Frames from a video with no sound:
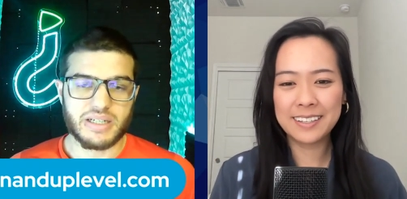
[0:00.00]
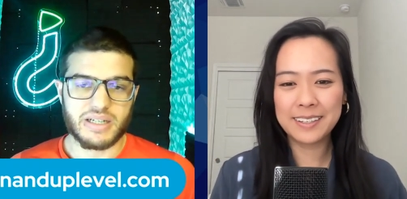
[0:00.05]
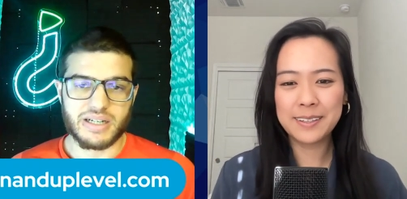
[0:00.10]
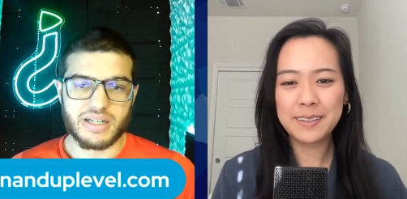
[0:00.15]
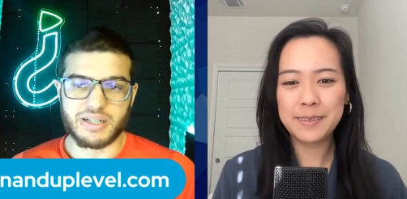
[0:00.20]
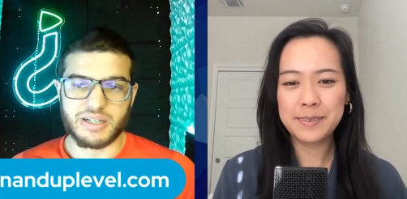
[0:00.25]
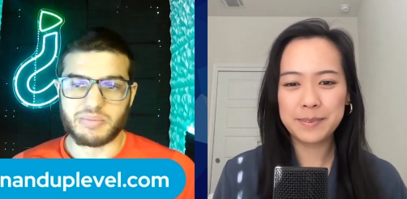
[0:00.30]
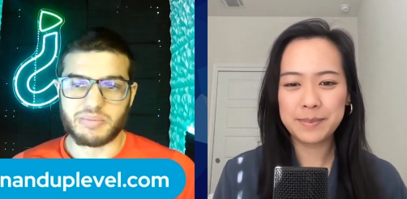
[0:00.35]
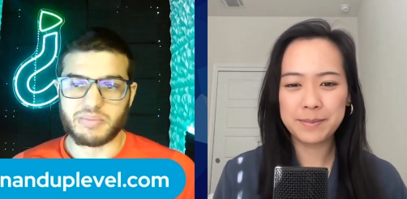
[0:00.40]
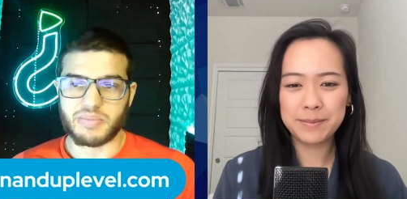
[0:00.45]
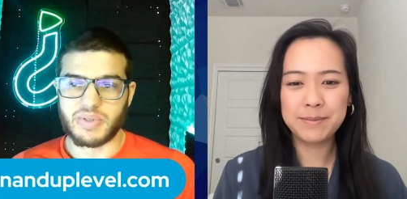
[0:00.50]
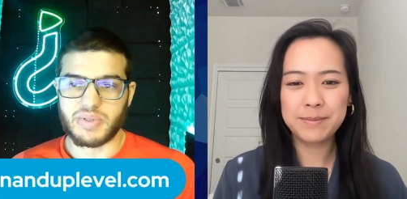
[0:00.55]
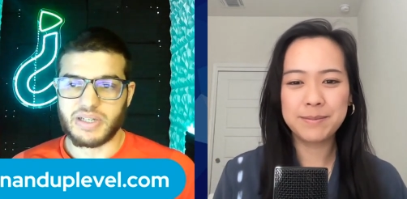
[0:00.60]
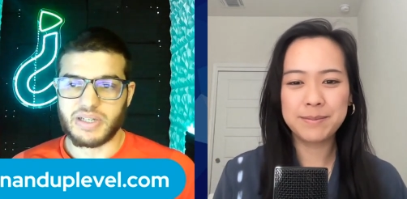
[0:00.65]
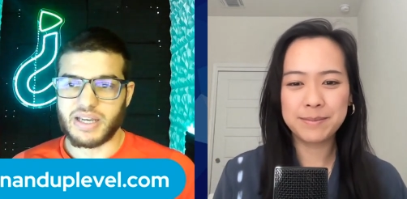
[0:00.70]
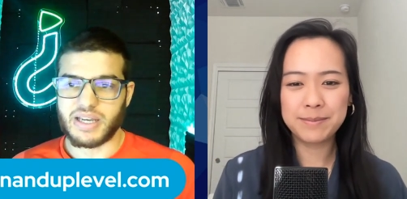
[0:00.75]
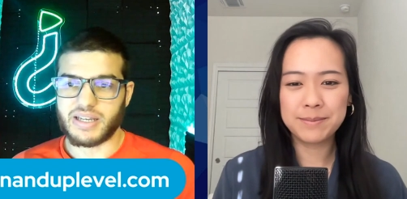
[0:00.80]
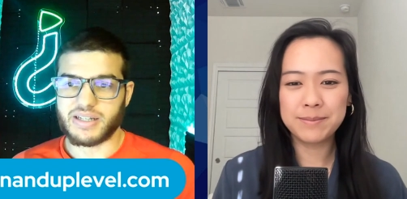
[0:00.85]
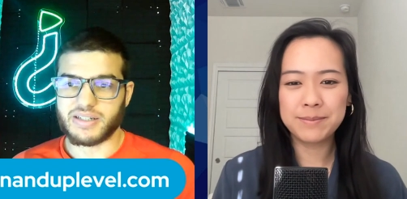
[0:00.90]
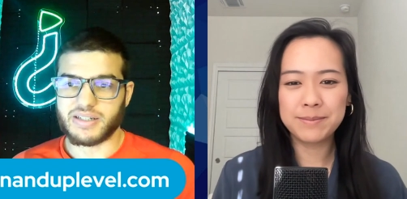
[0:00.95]
Speaker 1: Um,
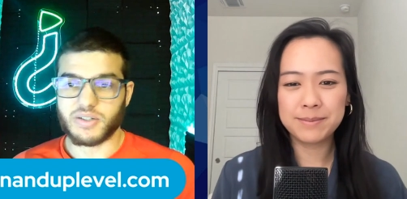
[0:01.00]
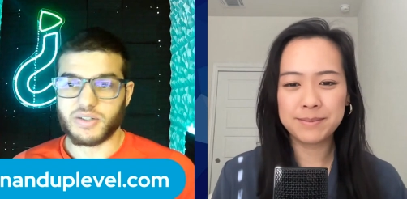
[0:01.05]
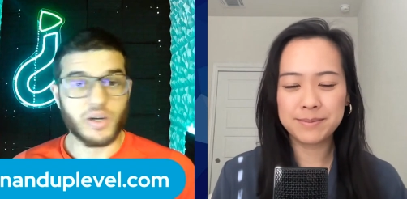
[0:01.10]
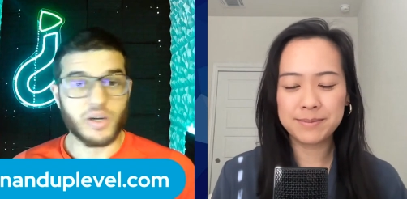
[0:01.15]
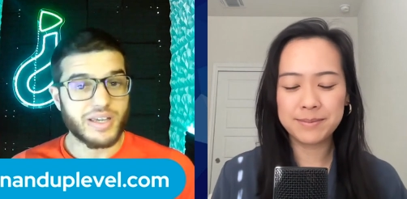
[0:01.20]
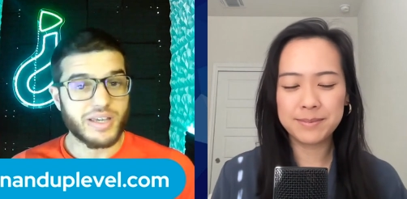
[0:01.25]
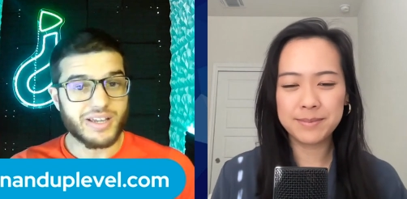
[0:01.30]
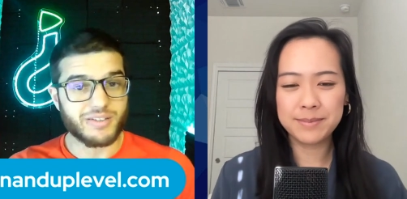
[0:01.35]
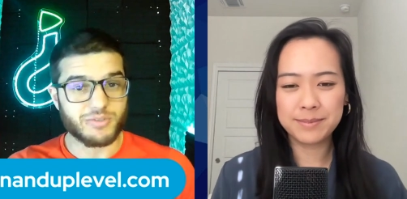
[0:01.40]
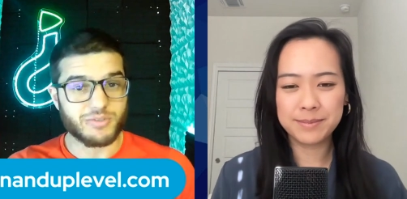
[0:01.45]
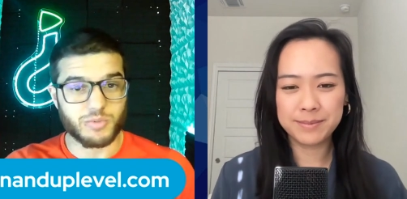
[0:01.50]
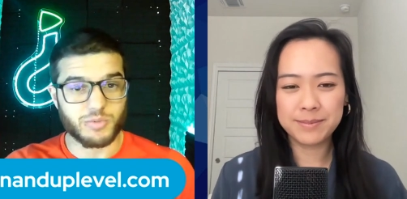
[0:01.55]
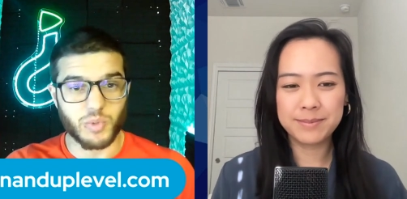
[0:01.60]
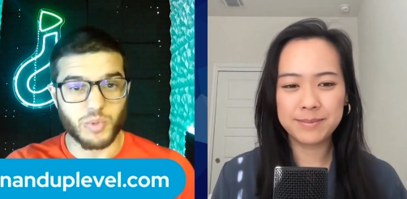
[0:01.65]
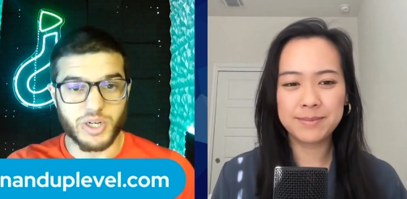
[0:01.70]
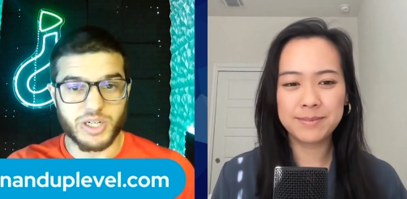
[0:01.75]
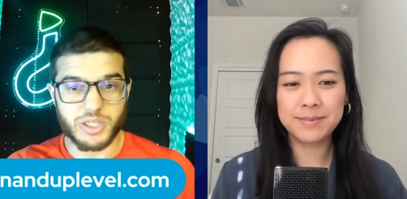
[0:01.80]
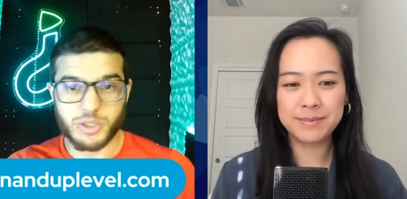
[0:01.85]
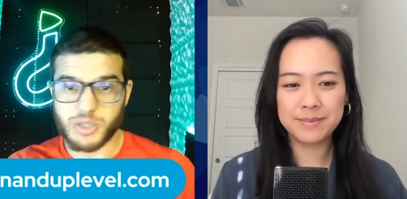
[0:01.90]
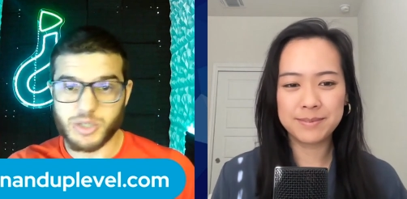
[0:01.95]
and again, we're
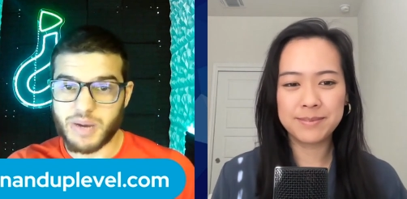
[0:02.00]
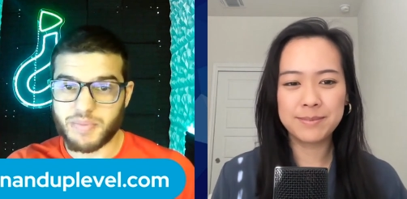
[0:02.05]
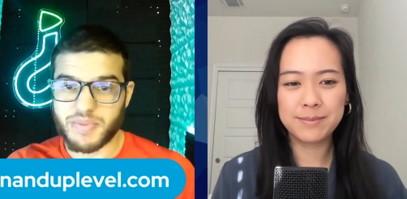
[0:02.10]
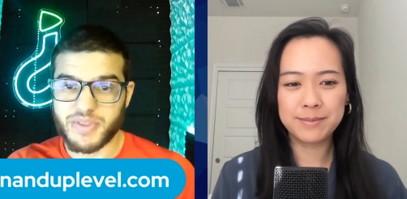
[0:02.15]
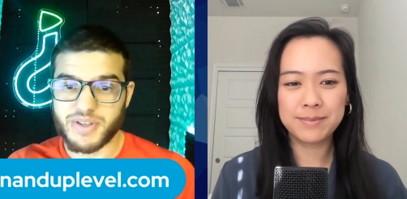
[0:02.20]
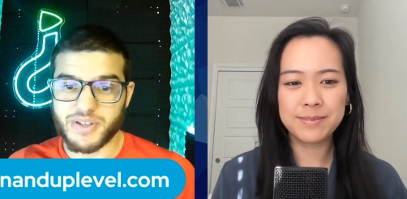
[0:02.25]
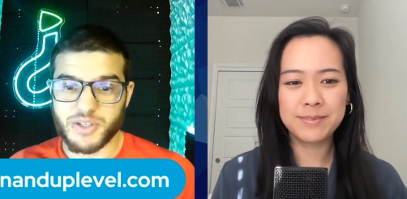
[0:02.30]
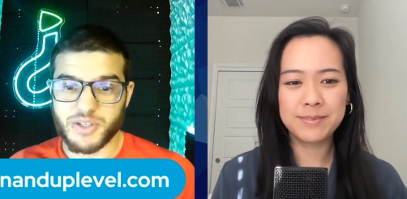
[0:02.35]
going to drop the